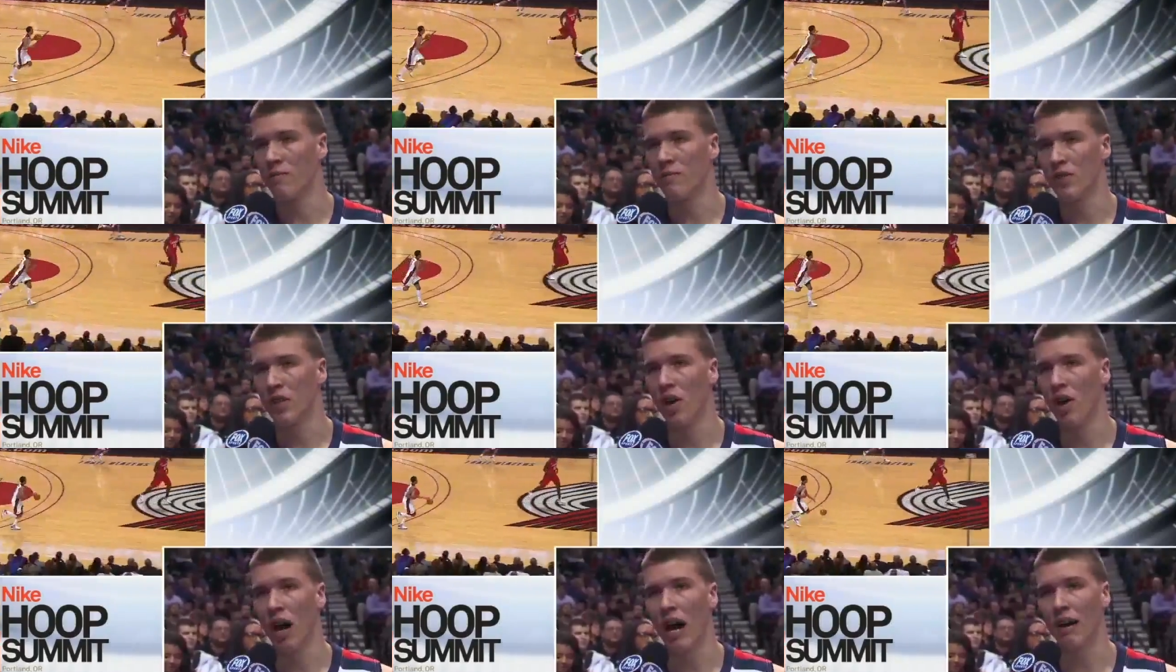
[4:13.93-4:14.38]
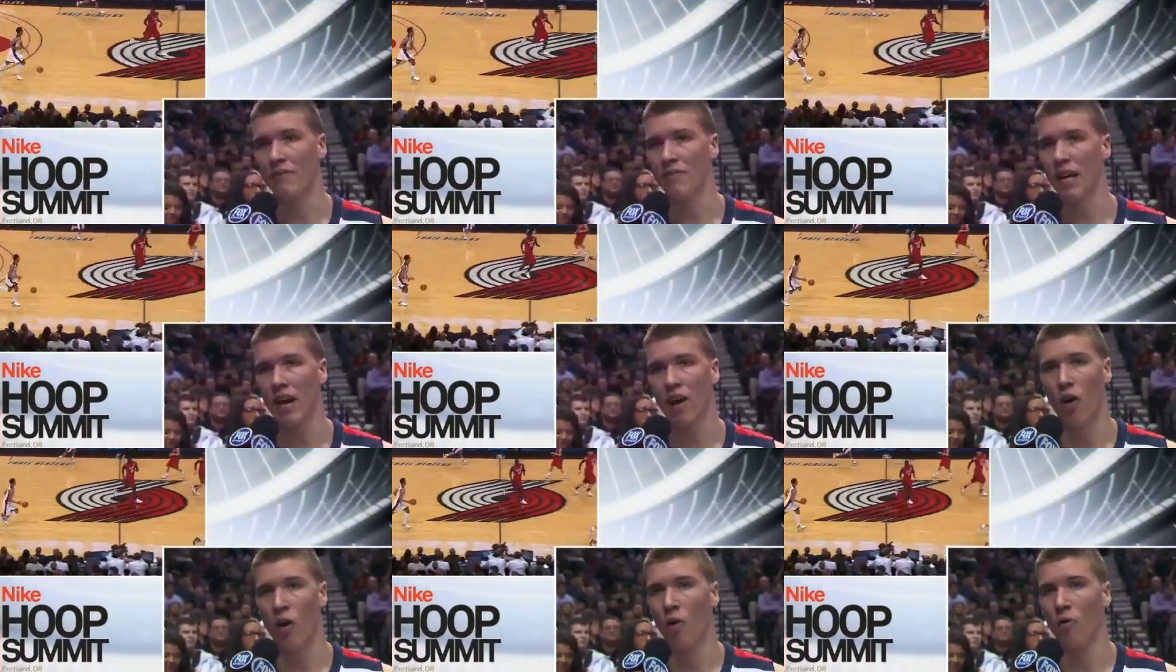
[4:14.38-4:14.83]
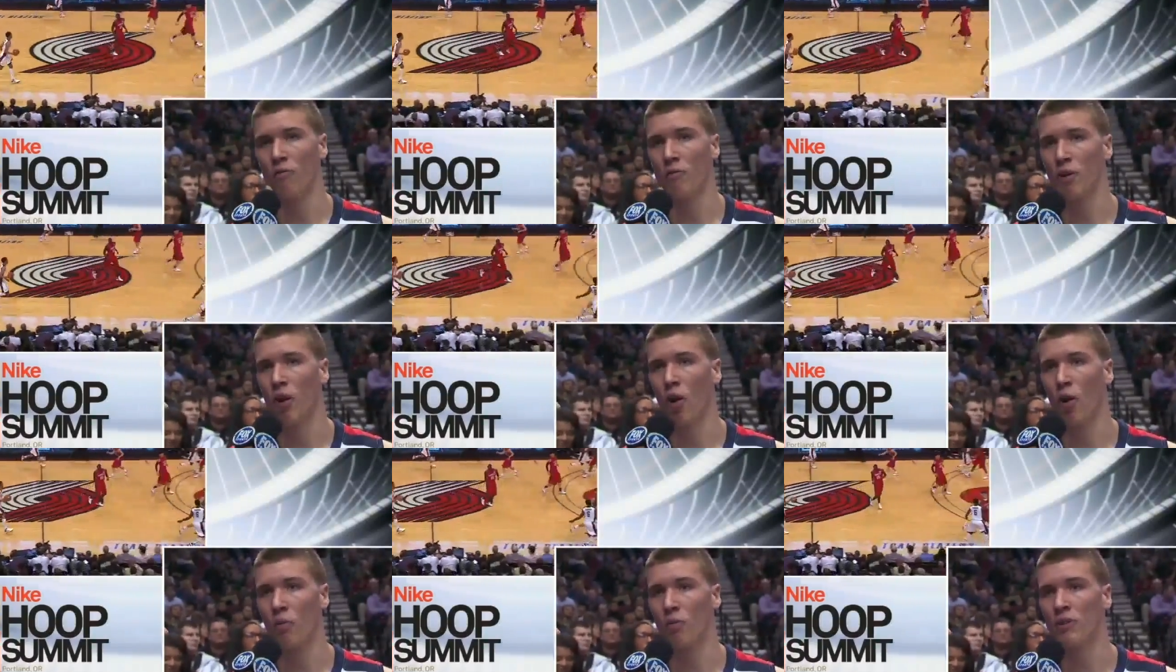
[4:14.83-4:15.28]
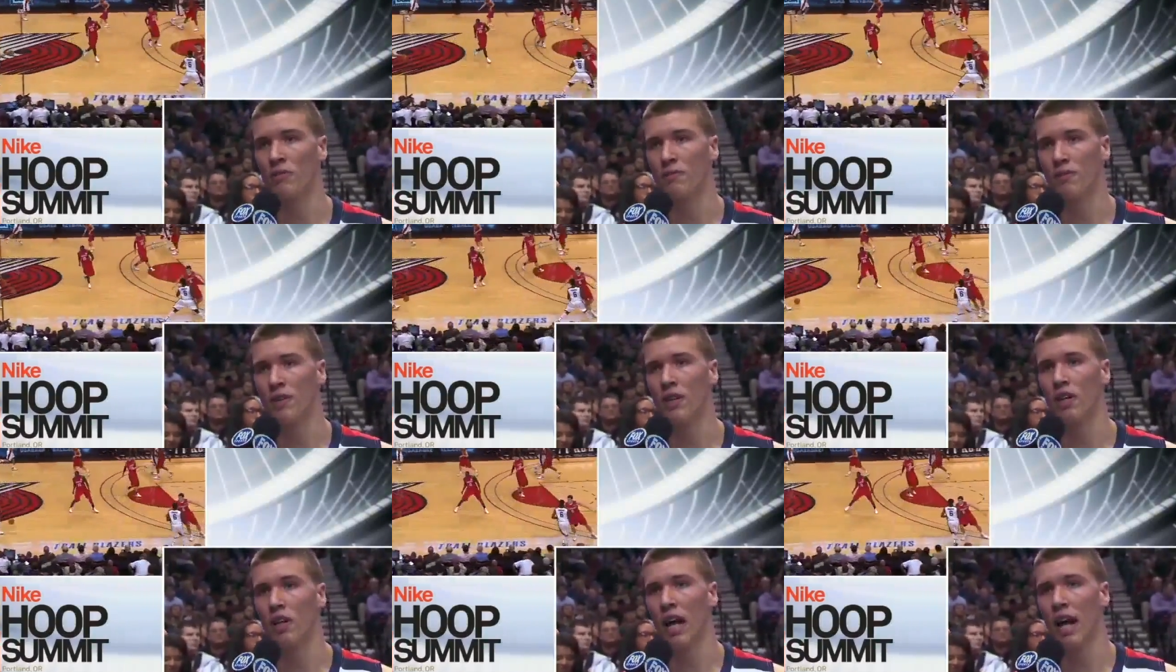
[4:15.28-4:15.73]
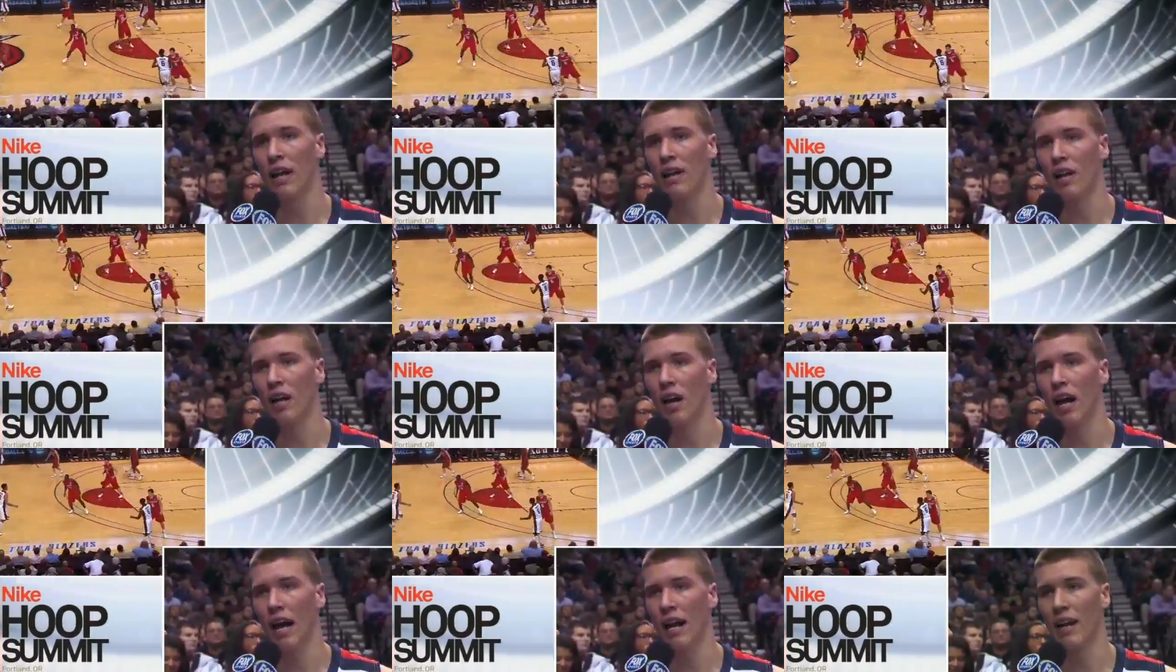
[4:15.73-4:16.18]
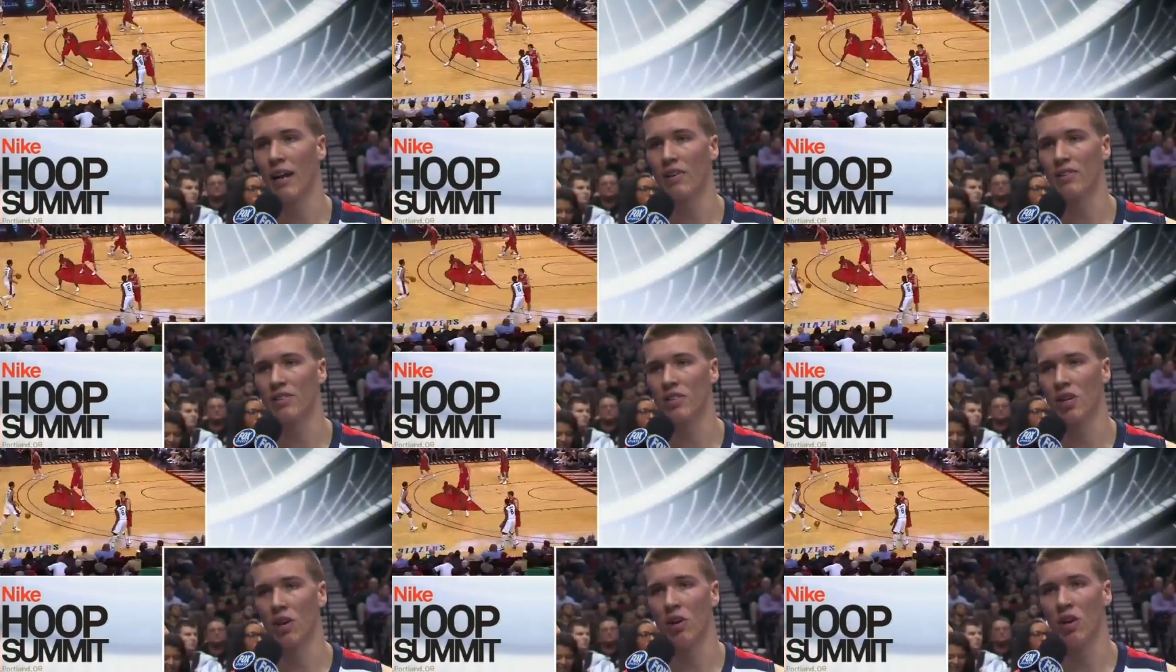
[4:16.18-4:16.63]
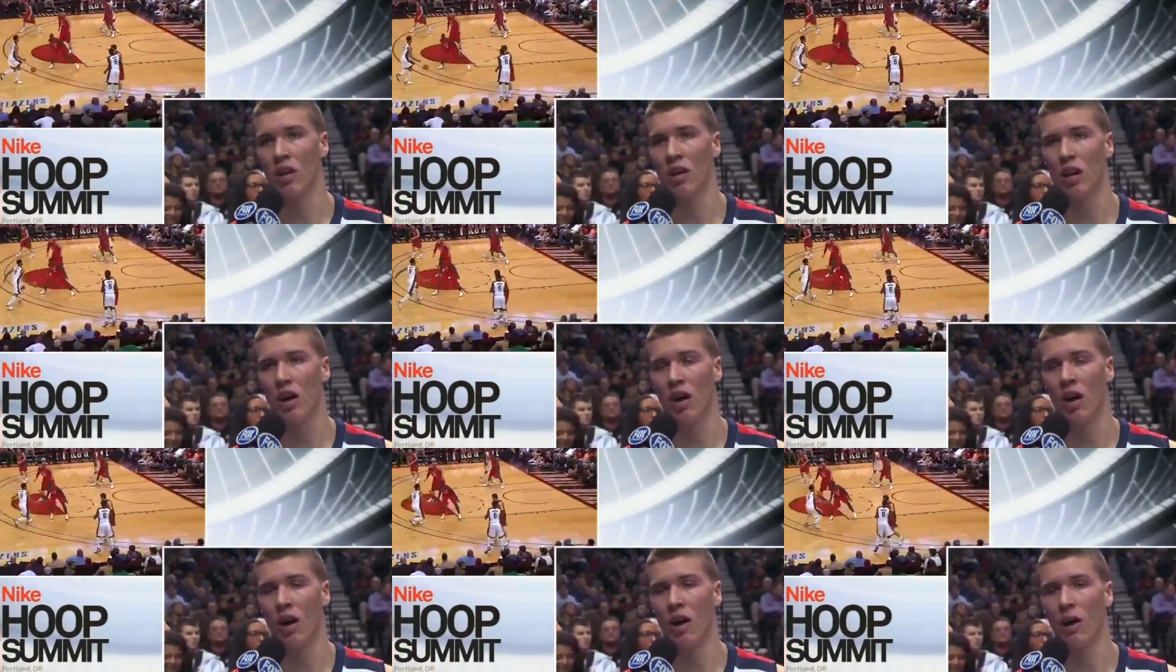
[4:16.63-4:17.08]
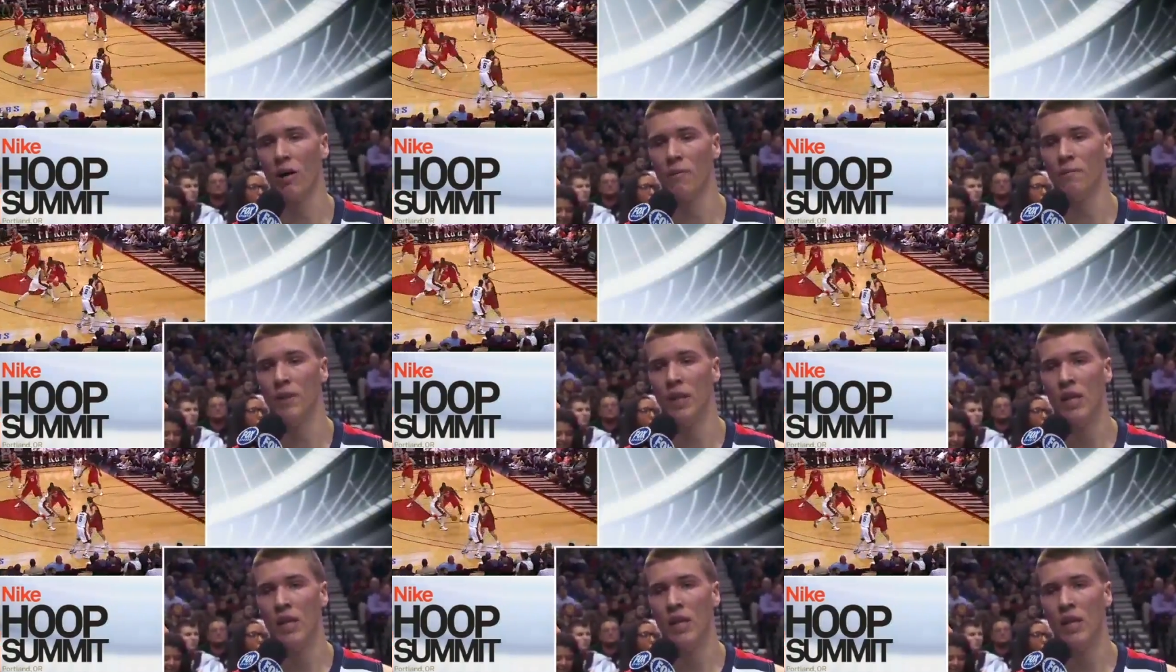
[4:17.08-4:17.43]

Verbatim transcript: you know, have that home homely feel at, uh, at Arizona. Um,